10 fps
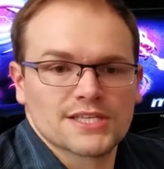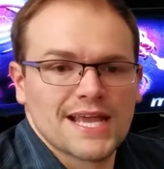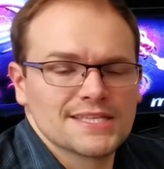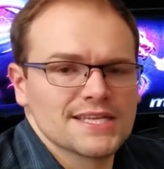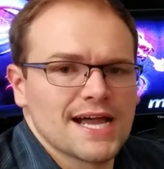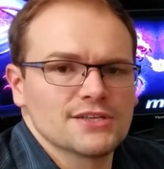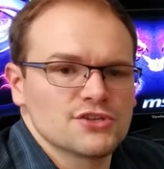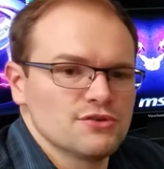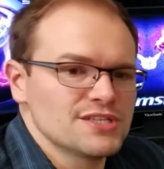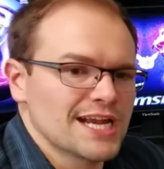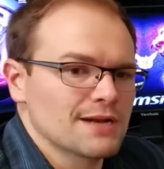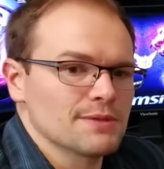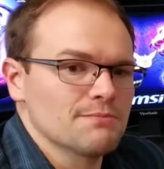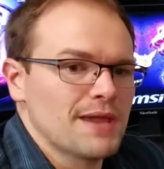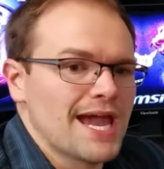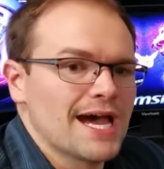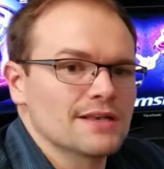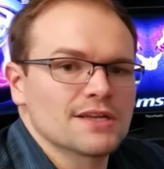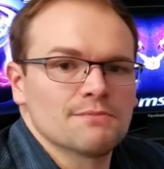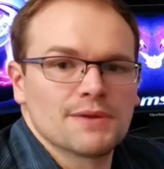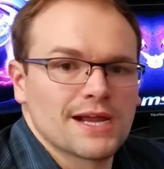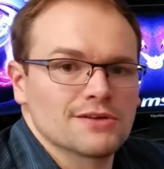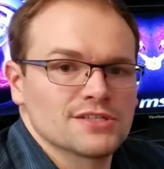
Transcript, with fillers: and that's not too terribly bad compared